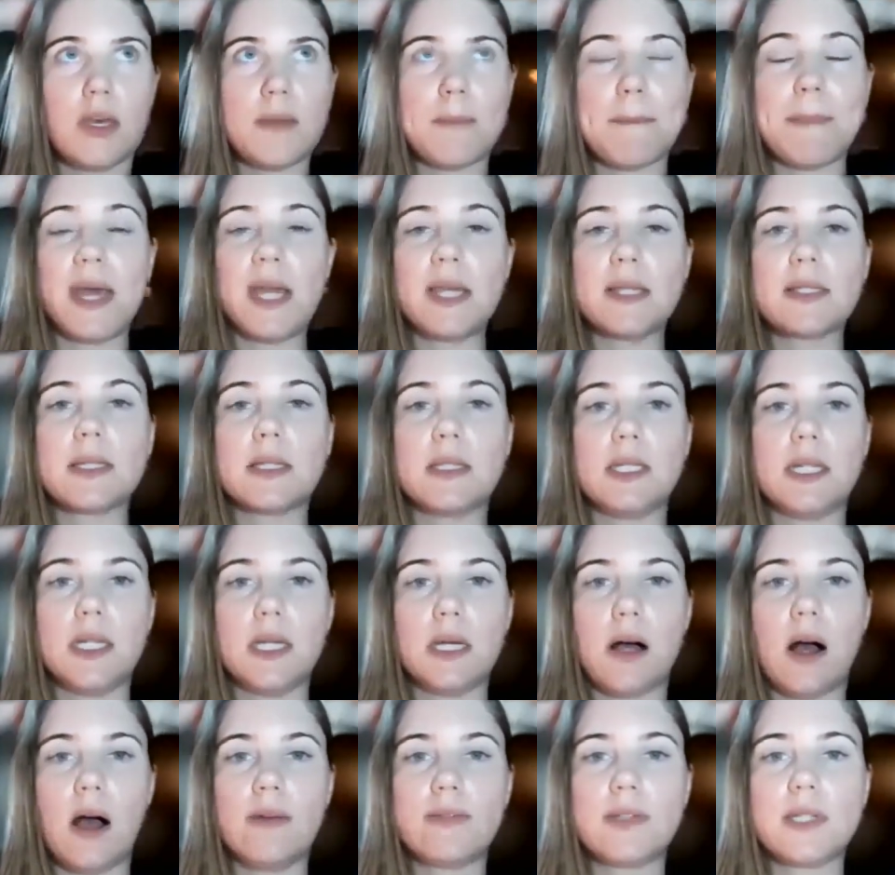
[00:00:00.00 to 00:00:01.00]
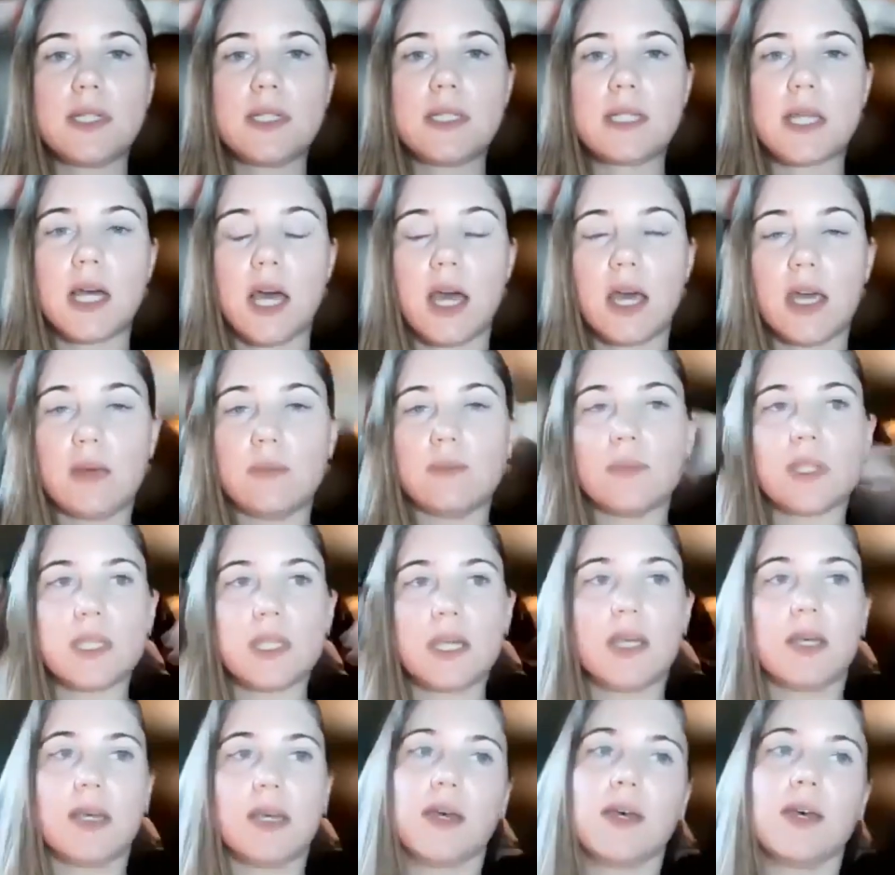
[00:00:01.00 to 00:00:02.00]
Basically, oftentimes
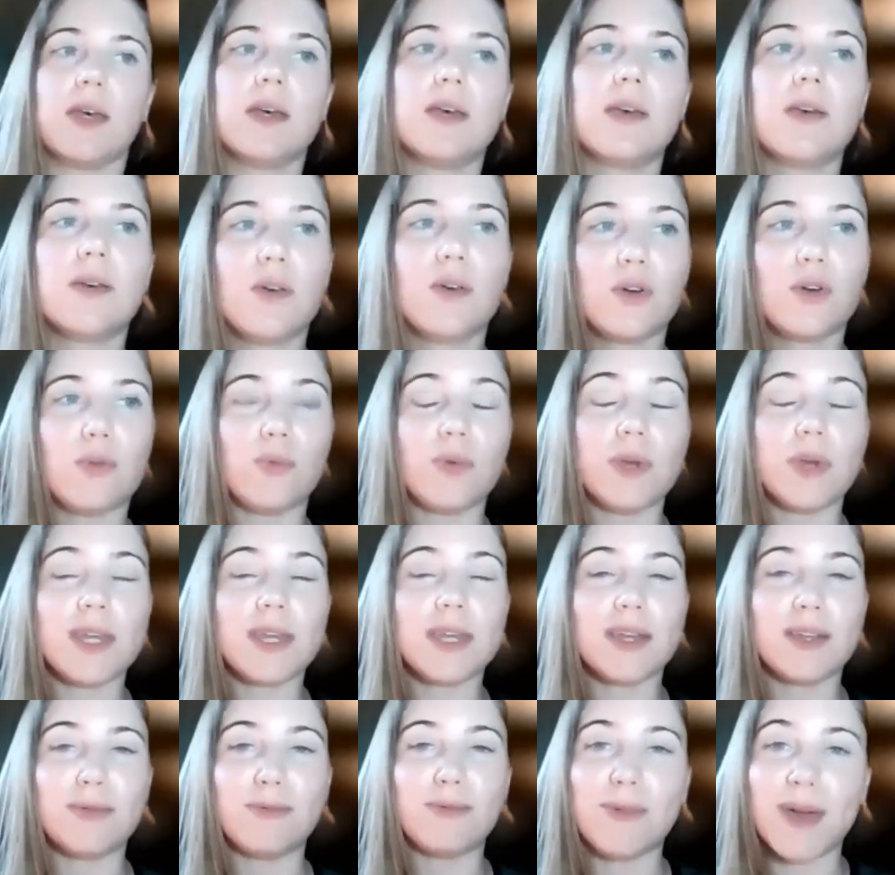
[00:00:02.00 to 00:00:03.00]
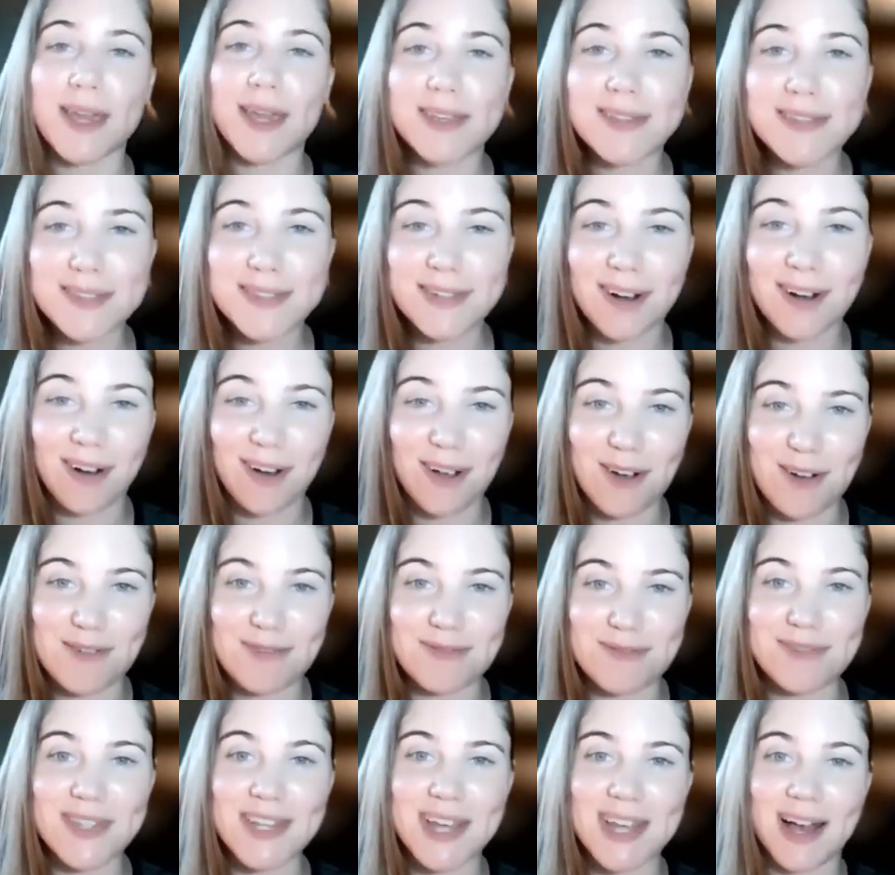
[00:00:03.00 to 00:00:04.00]
we can waste our
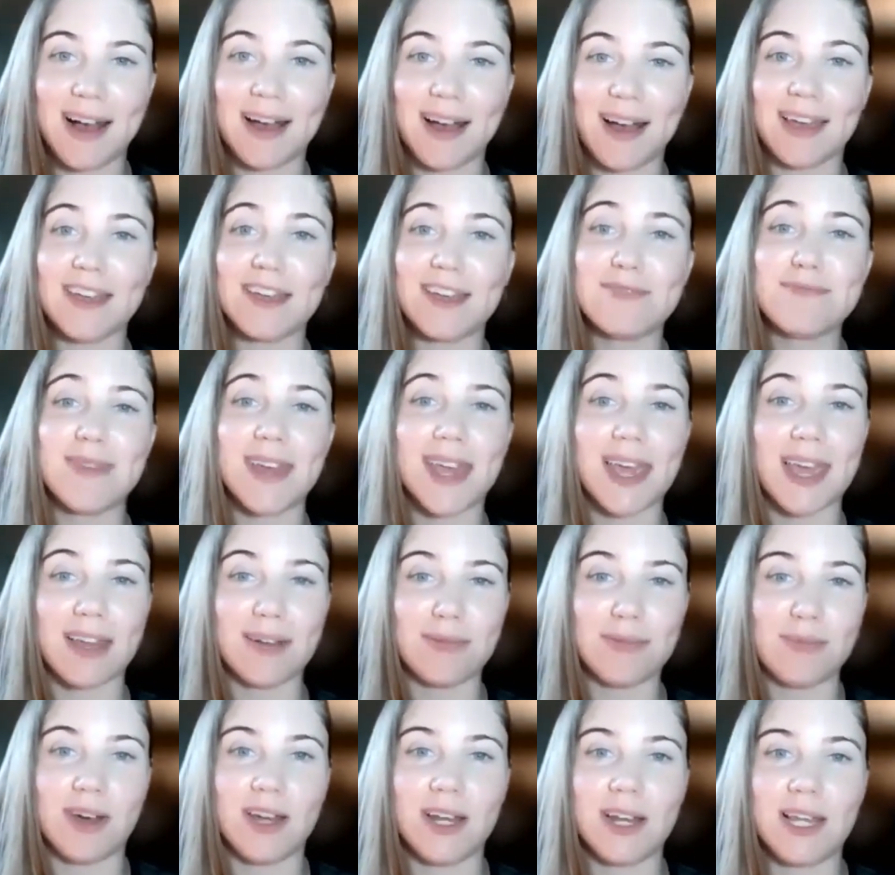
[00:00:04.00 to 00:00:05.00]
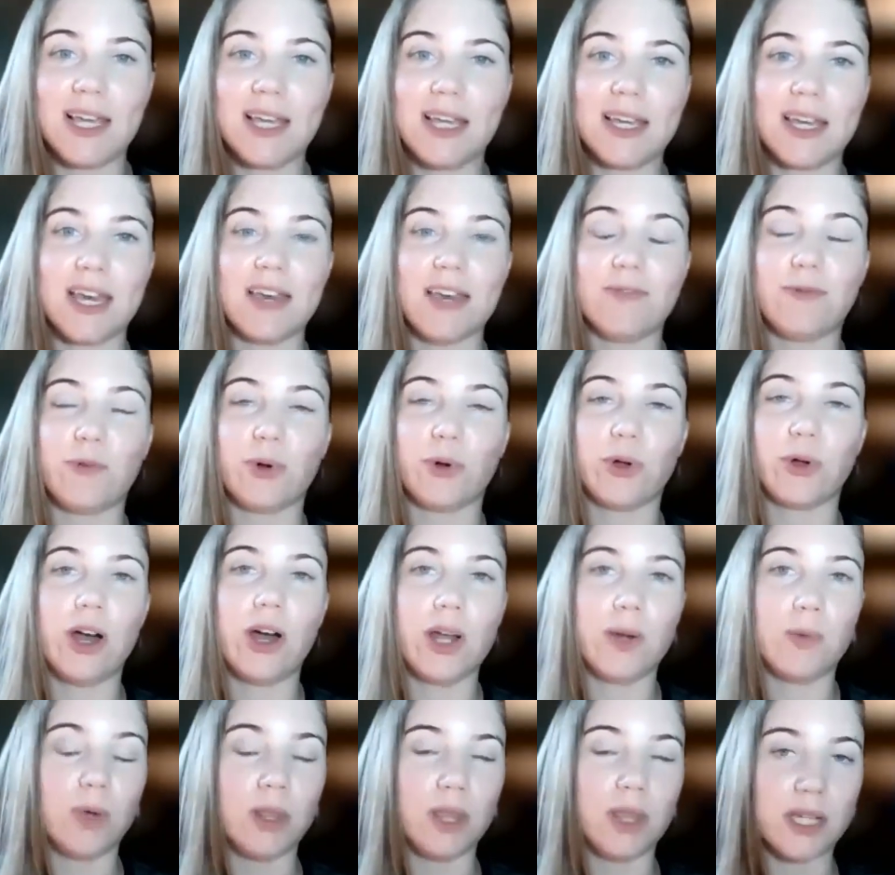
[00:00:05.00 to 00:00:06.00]
own time and money if we're
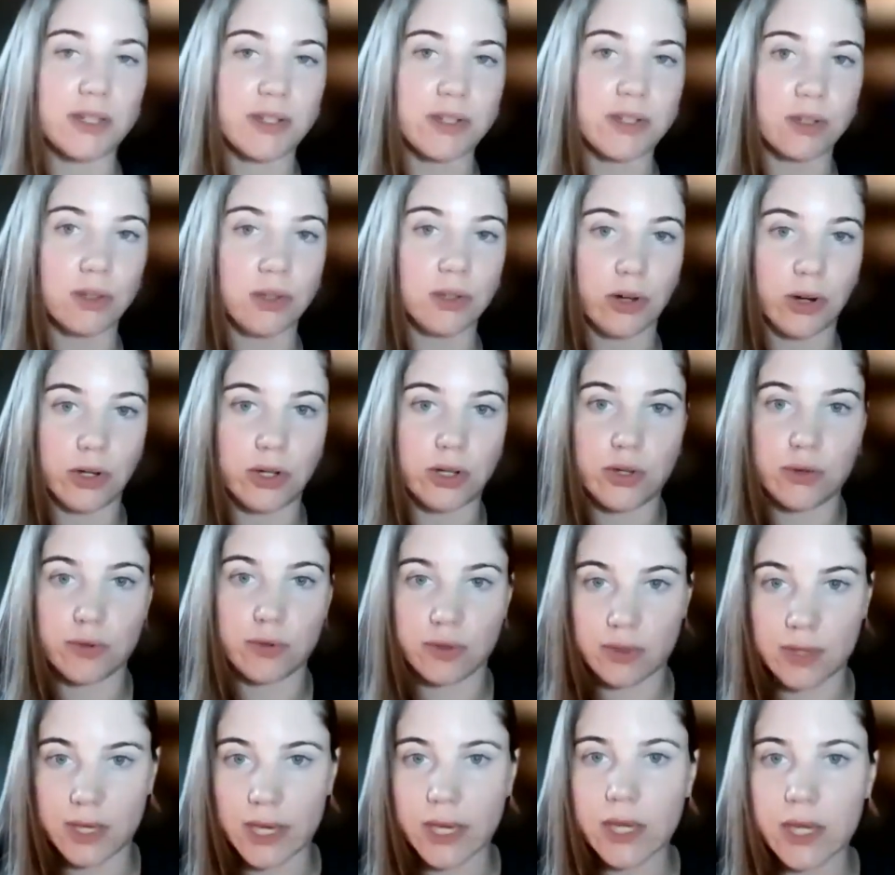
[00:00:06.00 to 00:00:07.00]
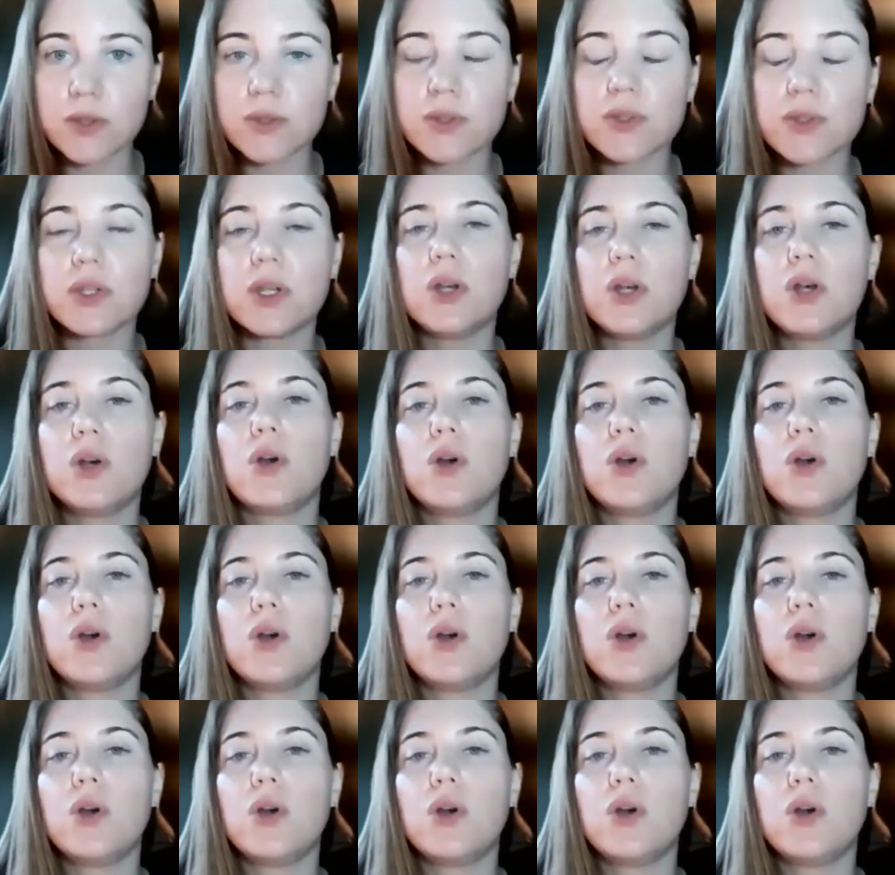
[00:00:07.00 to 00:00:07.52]
unwilling to learn new things,